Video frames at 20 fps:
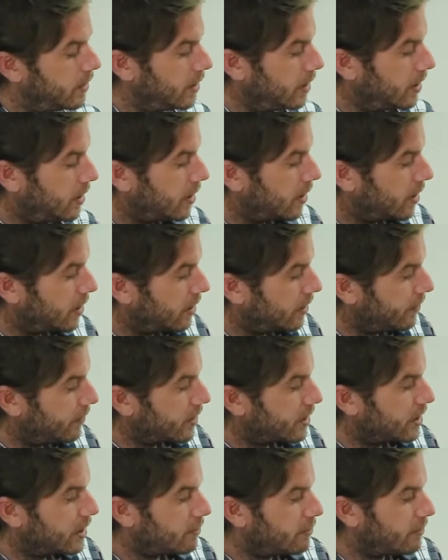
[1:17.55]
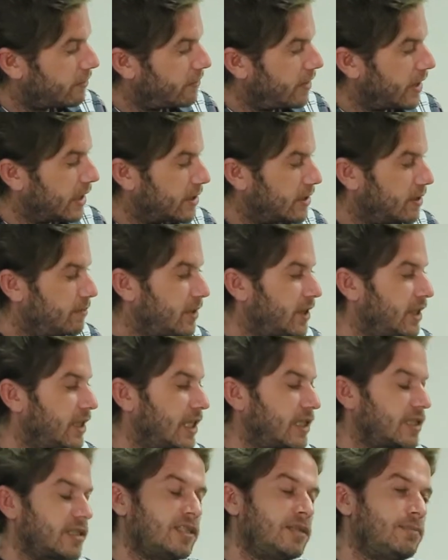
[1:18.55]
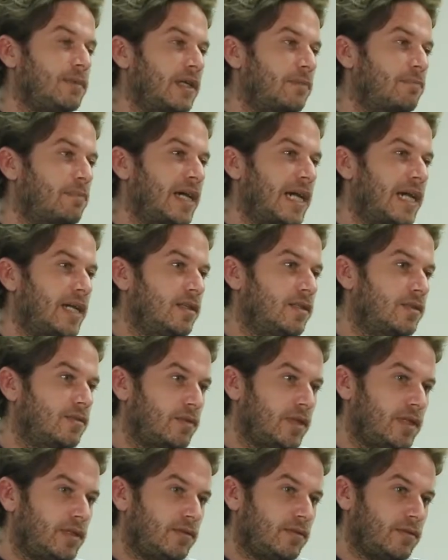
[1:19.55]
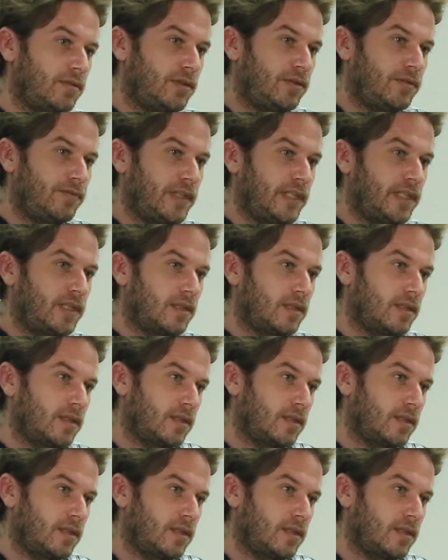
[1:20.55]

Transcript: I don't know if you can see the reflection, but you can actually make patterns within your UV.